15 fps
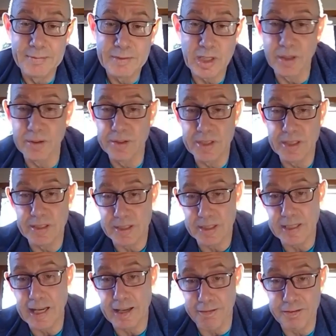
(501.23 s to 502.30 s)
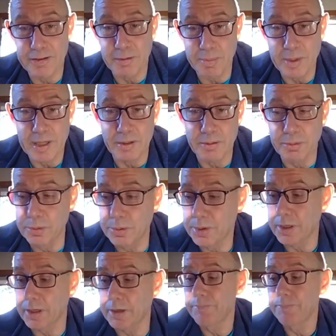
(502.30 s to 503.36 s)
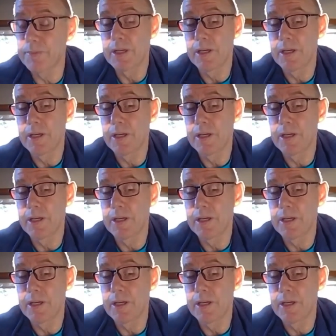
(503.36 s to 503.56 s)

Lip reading: so long as it's safe to be in the water.